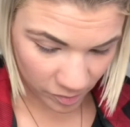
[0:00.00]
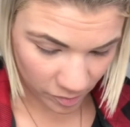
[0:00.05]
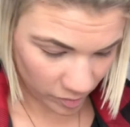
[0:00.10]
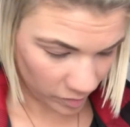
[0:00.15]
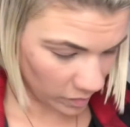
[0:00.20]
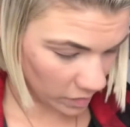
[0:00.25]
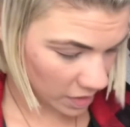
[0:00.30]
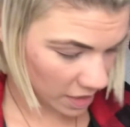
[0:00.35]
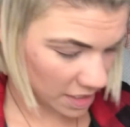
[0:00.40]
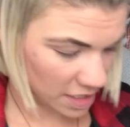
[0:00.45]

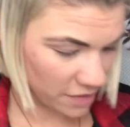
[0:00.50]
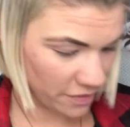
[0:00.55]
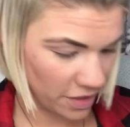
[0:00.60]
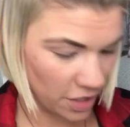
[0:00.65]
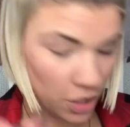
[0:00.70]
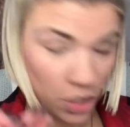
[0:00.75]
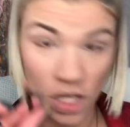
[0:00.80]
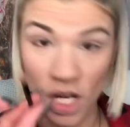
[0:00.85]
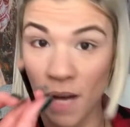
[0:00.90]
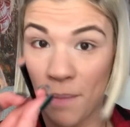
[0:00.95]
Let's
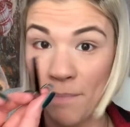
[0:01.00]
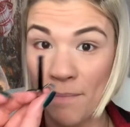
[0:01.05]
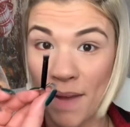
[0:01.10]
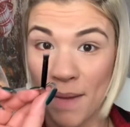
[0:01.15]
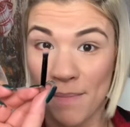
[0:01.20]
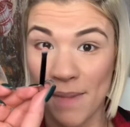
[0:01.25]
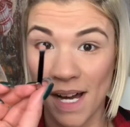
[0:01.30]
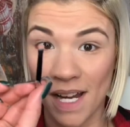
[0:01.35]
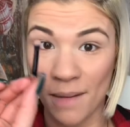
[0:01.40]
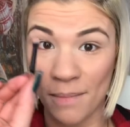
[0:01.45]
finish up my
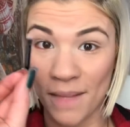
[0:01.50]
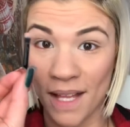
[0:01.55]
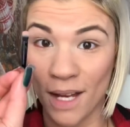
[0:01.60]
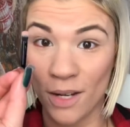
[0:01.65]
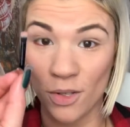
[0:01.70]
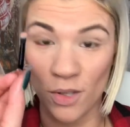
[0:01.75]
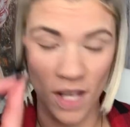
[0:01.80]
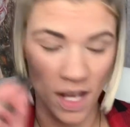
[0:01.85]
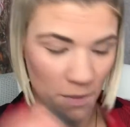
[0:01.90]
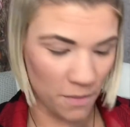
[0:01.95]
bottom
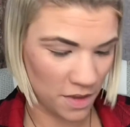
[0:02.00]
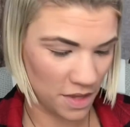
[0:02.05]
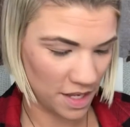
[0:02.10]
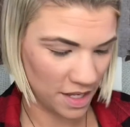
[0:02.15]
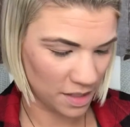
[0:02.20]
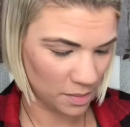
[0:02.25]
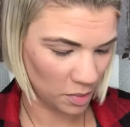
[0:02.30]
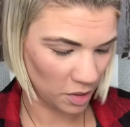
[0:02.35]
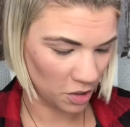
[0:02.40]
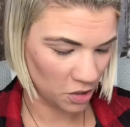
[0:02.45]
lash line with
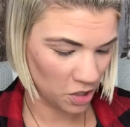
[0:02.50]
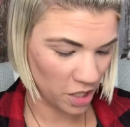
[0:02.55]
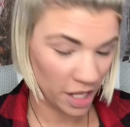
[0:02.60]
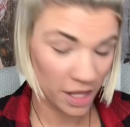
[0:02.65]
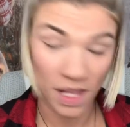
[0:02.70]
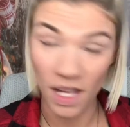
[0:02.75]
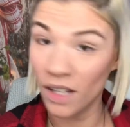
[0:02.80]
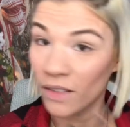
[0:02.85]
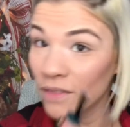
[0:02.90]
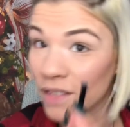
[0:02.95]
this brush I
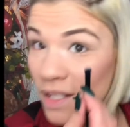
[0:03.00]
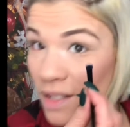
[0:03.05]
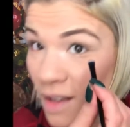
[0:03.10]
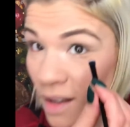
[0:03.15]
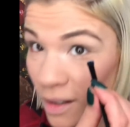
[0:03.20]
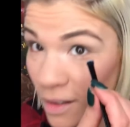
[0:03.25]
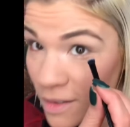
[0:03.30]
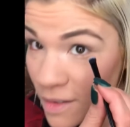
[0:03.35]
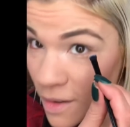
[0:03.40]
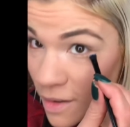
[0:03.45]
love. This
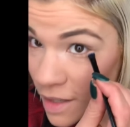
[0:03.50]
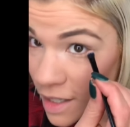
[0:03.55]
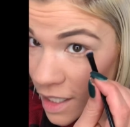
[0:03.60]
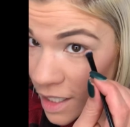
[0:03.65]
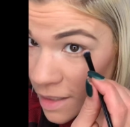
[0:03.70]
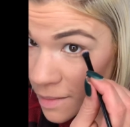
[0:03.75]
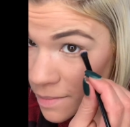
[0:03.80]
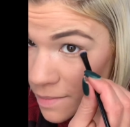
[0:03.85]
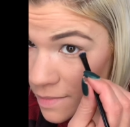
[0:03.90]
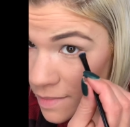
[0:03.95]
also
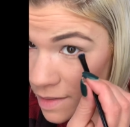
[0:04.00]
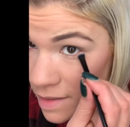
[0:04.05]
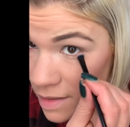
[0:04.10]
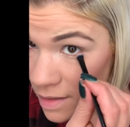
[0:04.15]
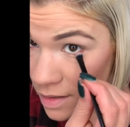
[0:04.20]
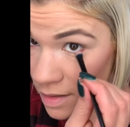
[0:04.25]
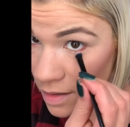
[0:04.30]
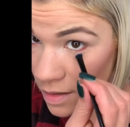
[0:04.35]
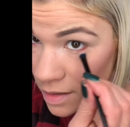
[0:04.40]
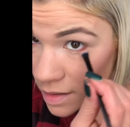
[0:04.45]
comes
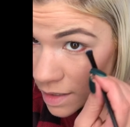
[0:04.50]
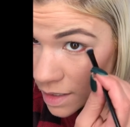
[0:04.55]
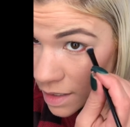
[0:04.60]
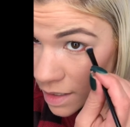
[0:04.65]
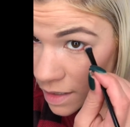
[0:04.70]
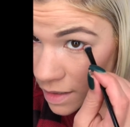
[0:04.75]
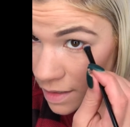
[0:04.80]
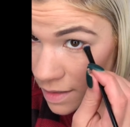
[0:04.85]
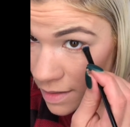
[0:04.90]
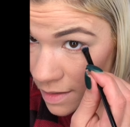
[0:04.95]

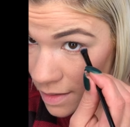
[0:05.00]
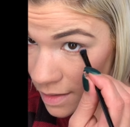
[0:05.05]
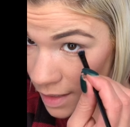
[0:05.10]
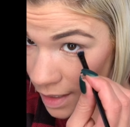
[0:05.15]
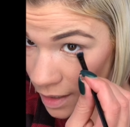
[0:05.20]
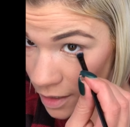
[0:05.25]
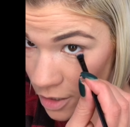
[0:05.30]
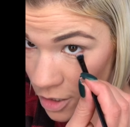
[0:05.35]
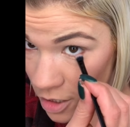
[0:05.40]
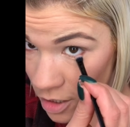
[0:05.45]
in this
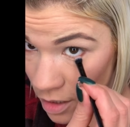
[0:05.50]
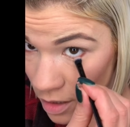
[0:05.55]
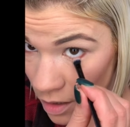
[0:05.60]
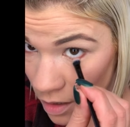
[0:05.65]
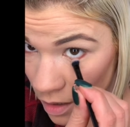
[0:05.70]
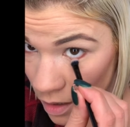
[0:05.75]
collection.